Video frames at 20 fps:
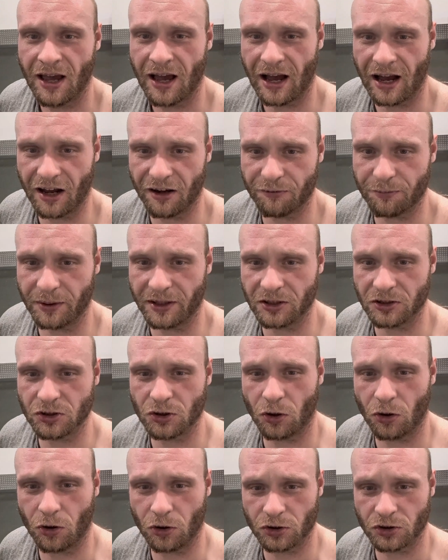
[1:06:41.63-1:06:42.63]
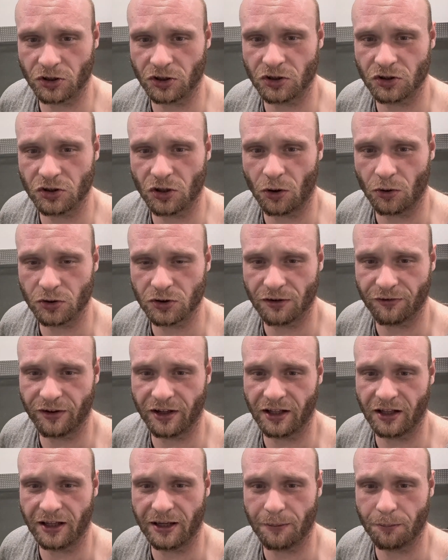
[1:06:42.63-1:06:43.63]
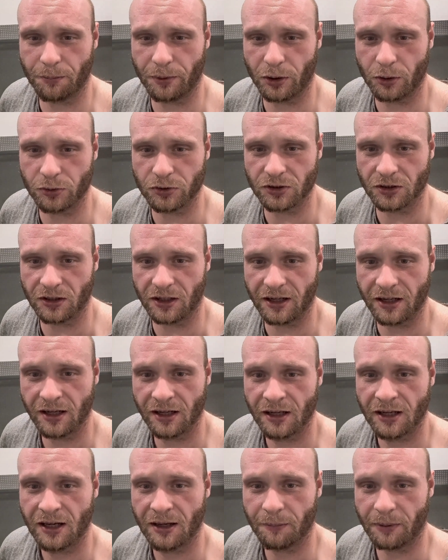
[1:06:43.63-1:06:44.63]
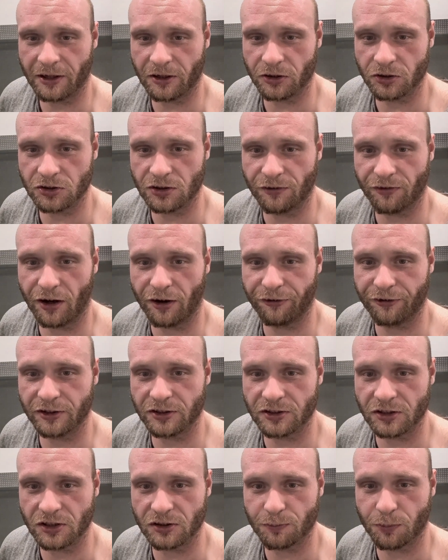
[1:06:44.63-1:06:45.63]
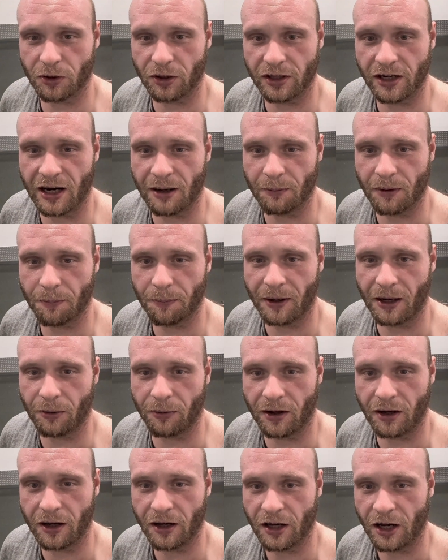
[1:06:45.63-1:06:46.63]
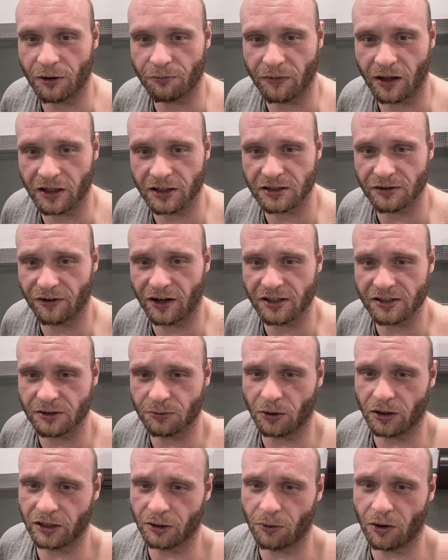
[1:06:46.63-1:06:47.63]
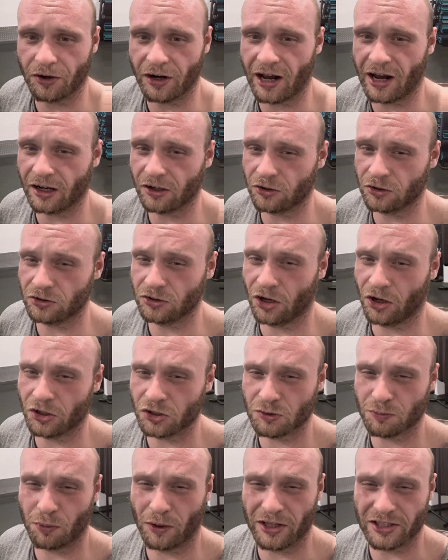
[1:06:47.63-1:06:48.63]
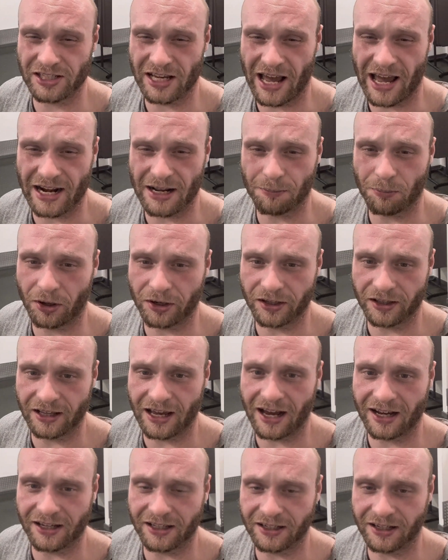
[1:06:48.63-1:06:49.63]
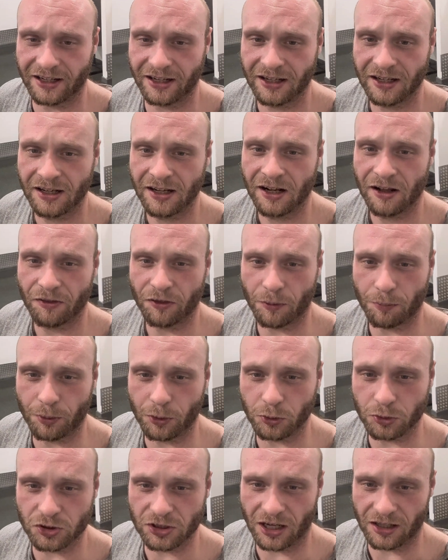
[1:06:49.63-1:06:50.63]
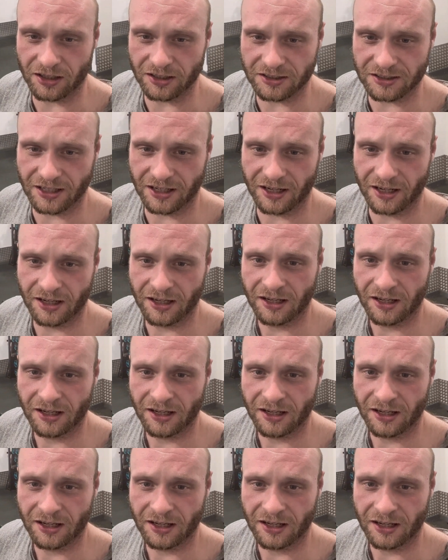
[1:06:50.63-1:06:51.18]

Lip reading: I've been tortured so severely and brutally because of officers pulling out my power and relativising what they want. I could not explain to anybody the agony, the brutality,